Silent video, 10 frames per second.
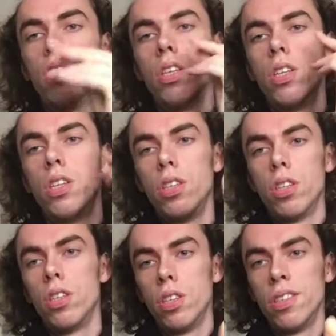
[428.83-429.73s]

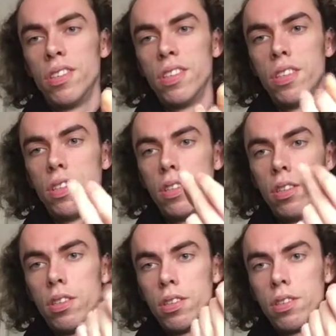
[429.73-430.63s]

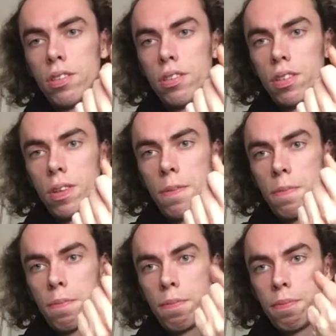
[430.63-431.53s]

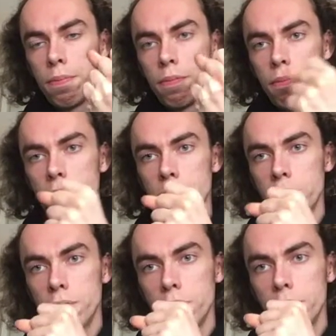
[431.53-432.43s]

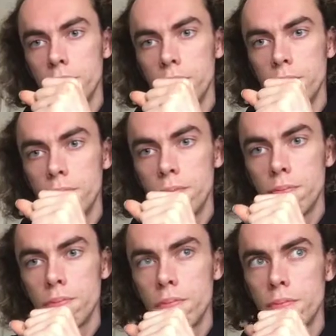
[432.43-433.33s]

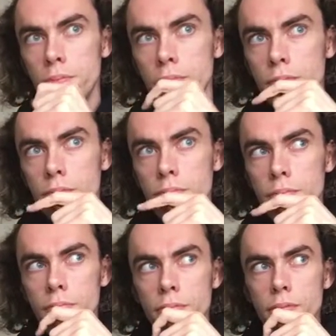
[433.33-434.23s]

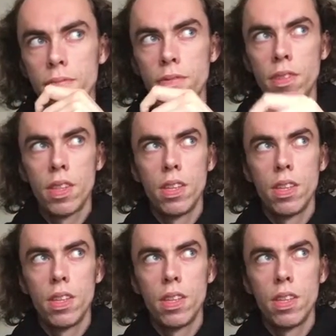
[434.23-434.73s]
Nobody speaks.